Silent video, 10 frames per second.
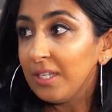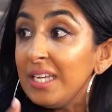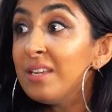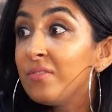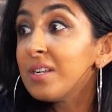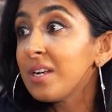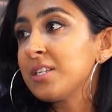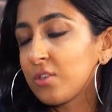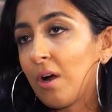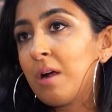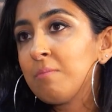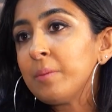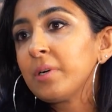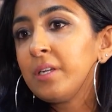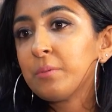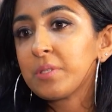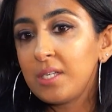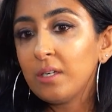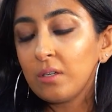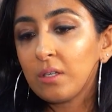Even nicer. I remember he was
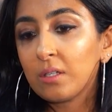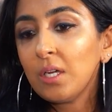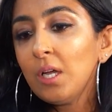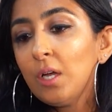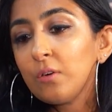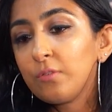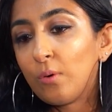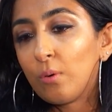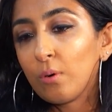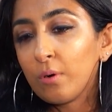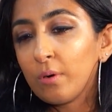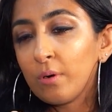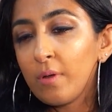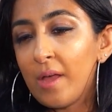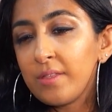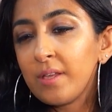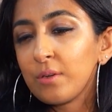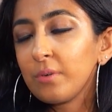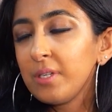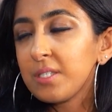here for, I think,
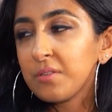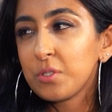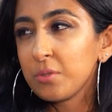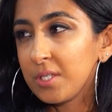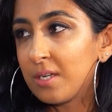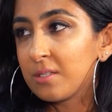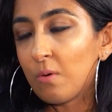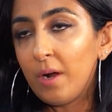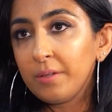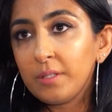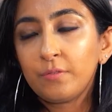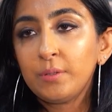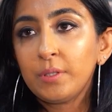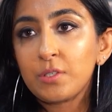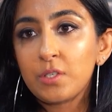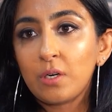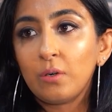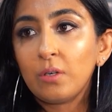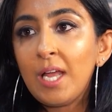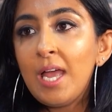the release of Suicide Squad a few years
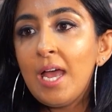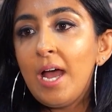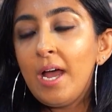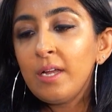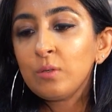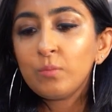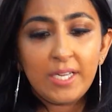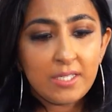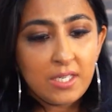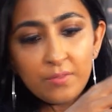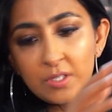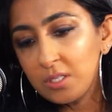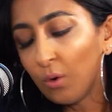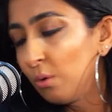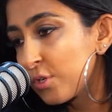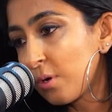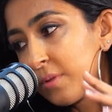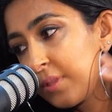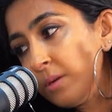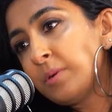ago. And we had done this whole show
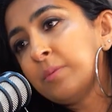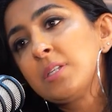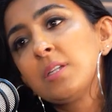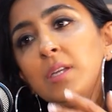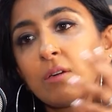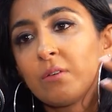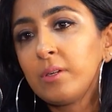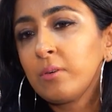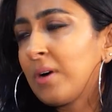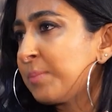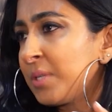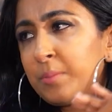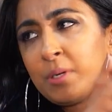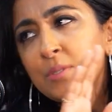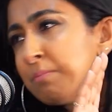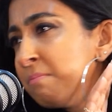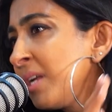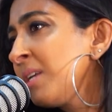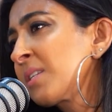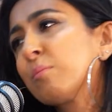with him and we did the interview, wrapped it up. He was
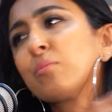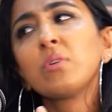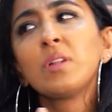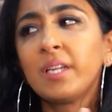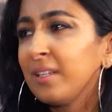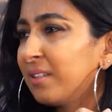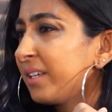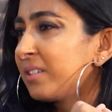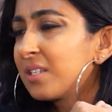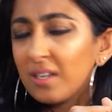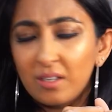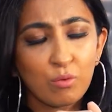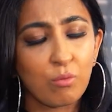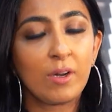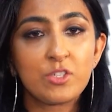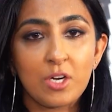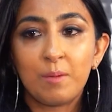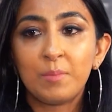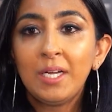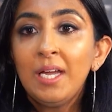amazing, brilliant, like did a great job.